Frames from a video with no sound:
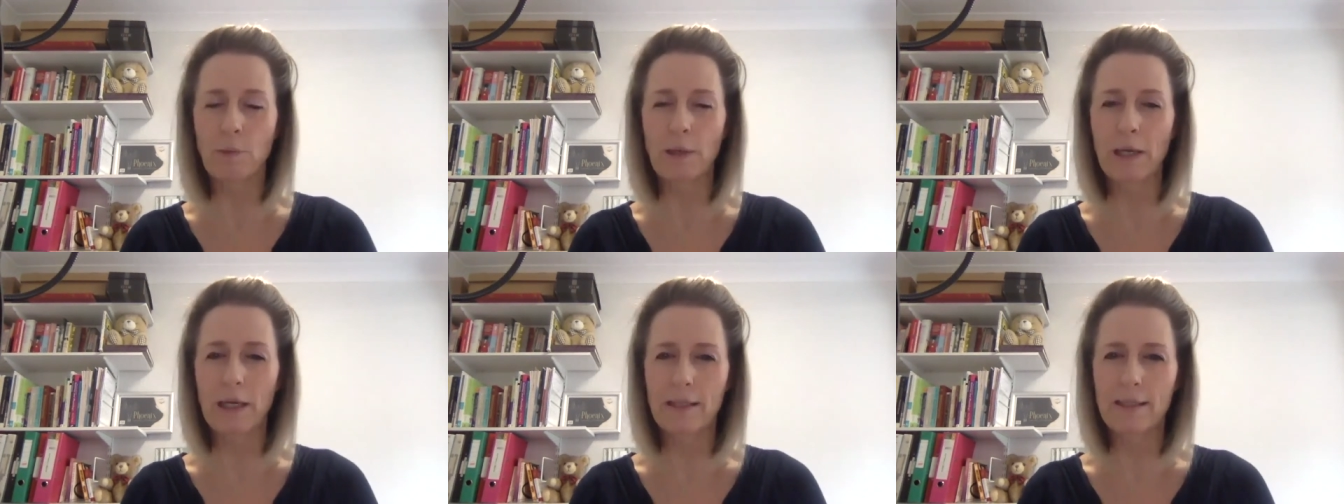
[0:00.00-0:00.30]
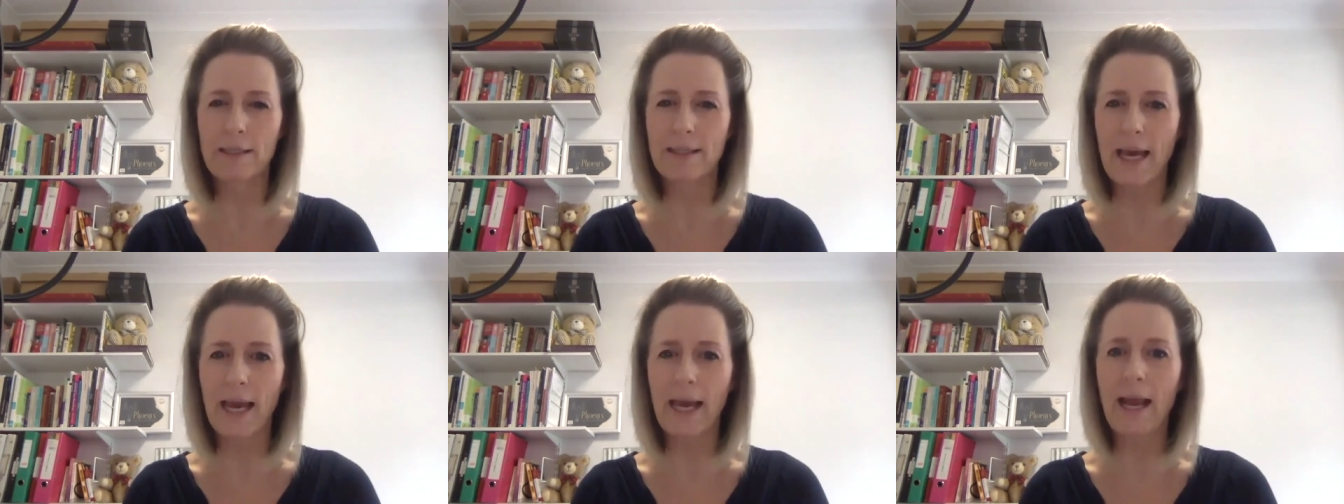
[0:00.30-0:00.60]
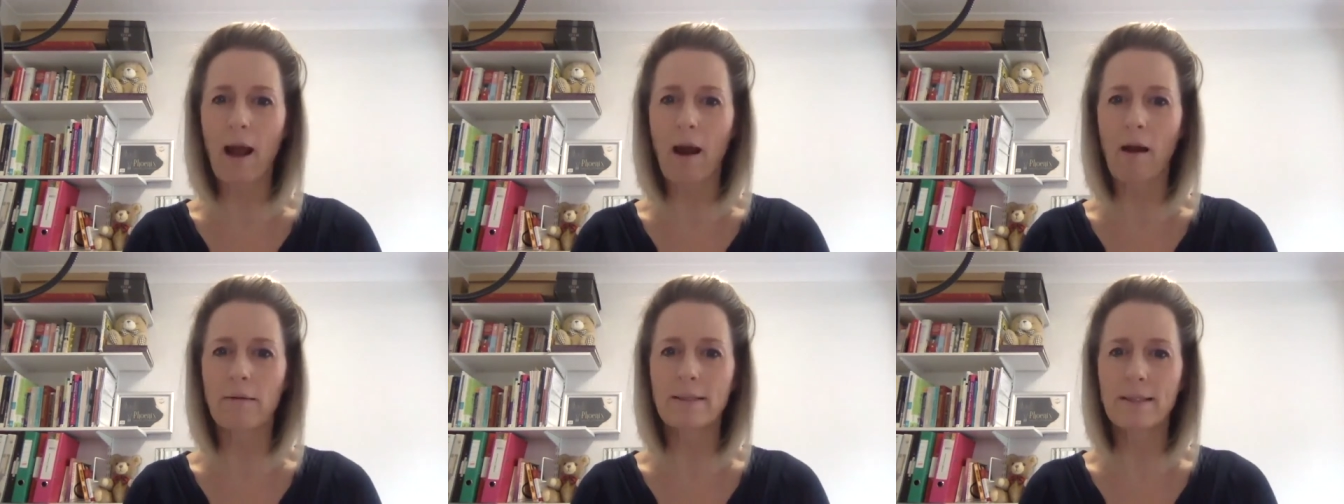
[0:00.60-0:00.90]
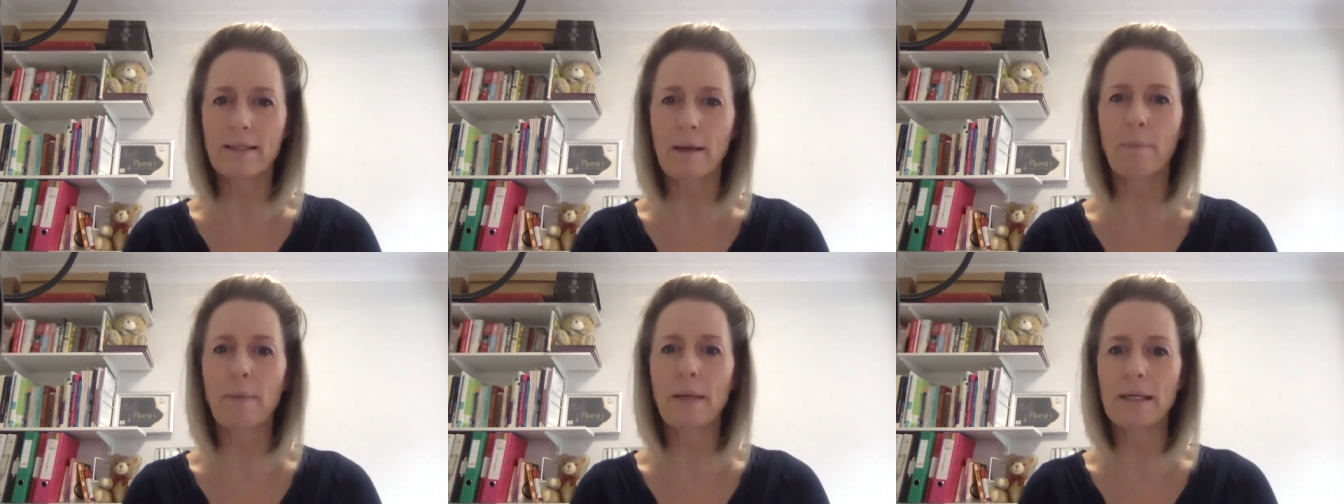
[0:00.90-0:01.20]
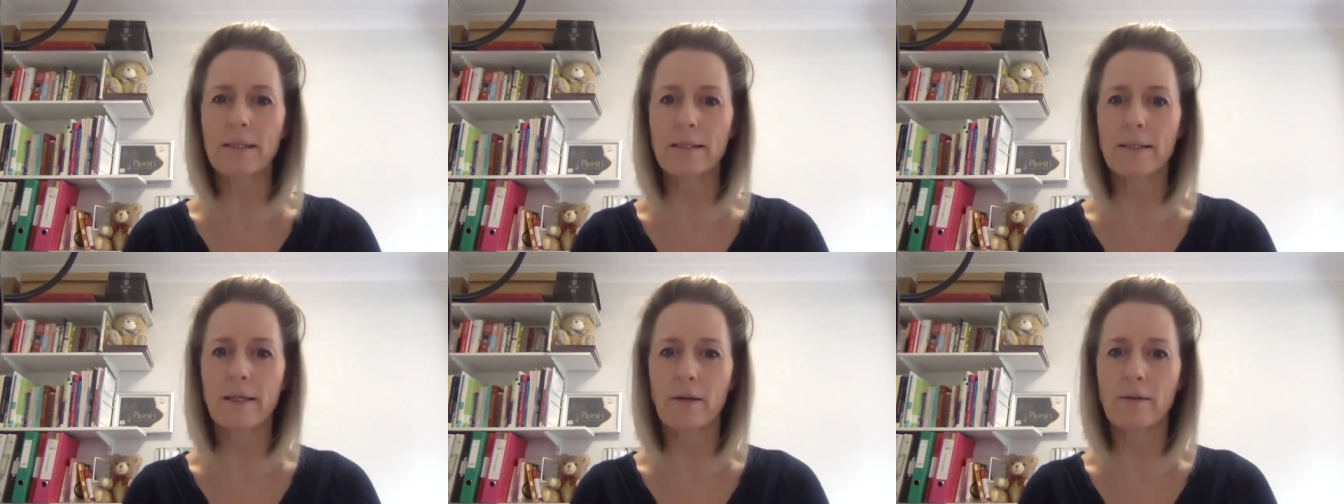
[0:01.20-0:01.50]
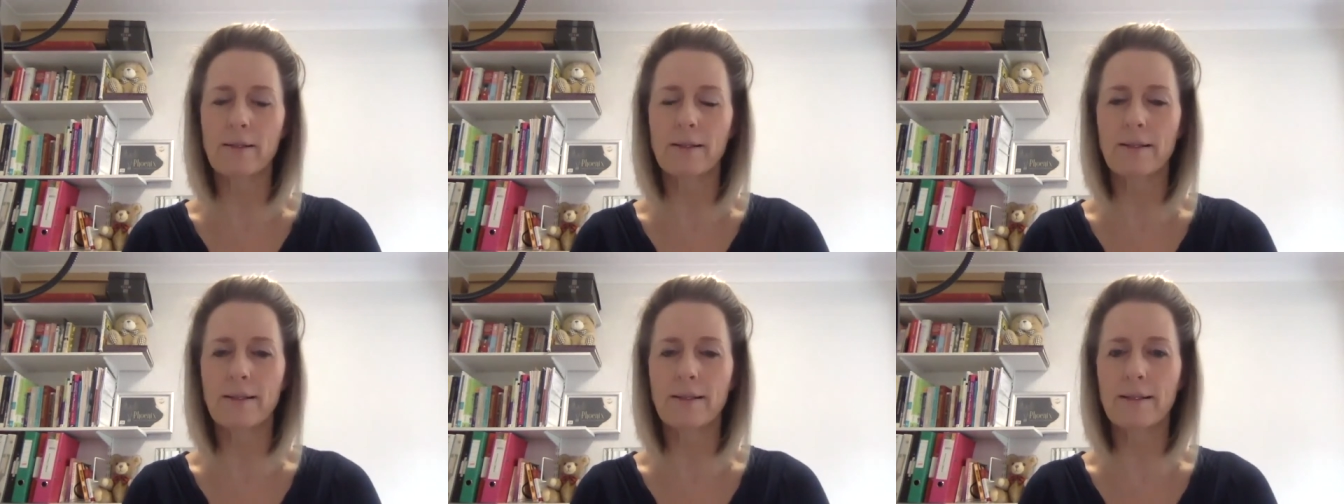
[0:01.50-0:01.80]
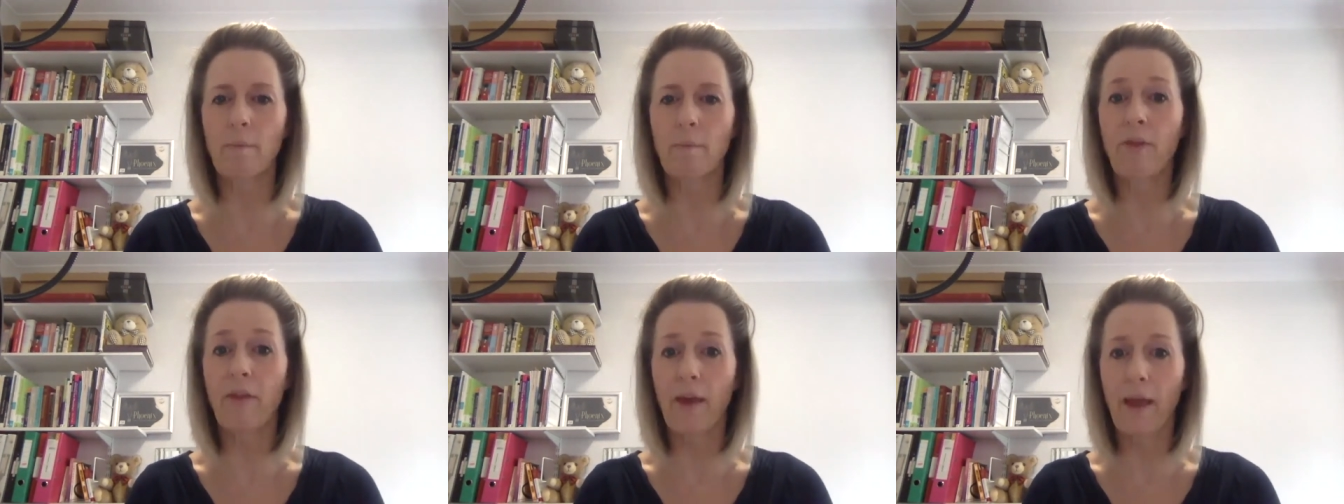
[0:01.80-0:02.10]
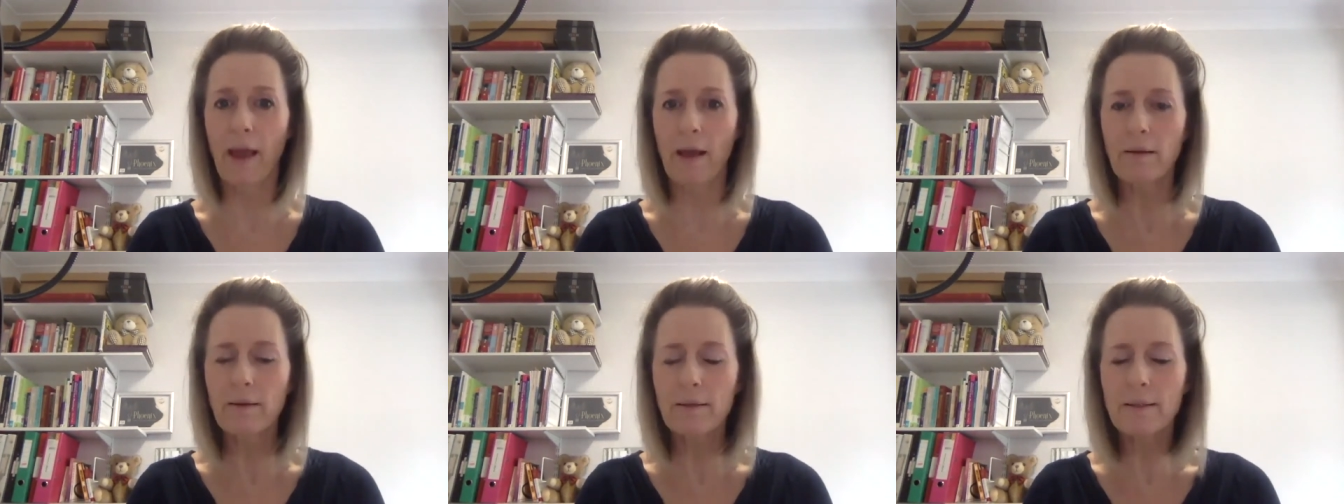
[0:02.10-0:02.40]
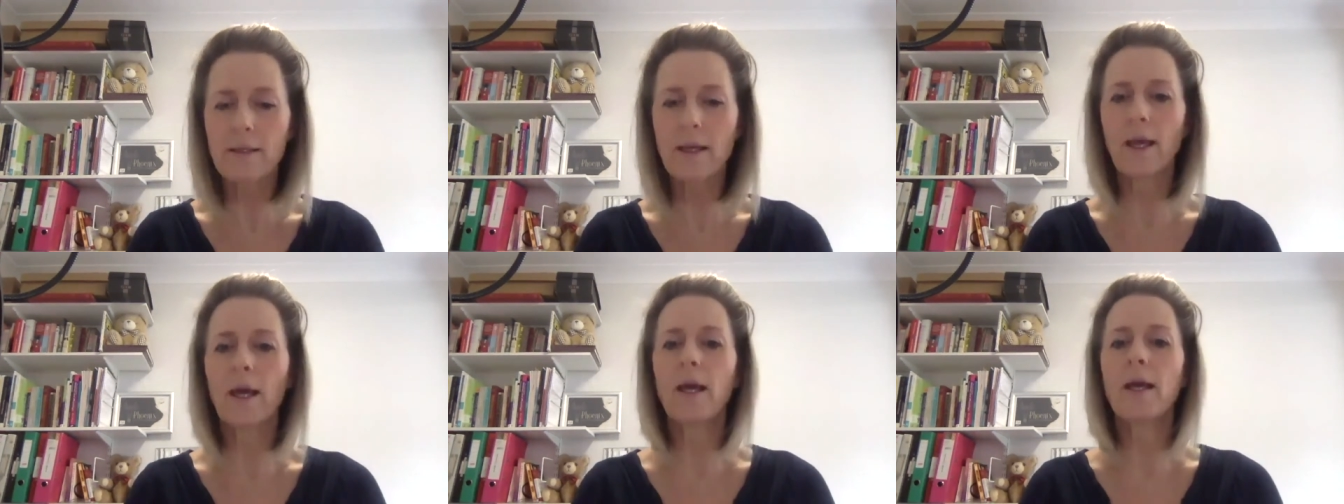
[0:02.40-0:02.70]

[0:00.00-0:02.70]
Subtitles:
because they are stepping stones to something else.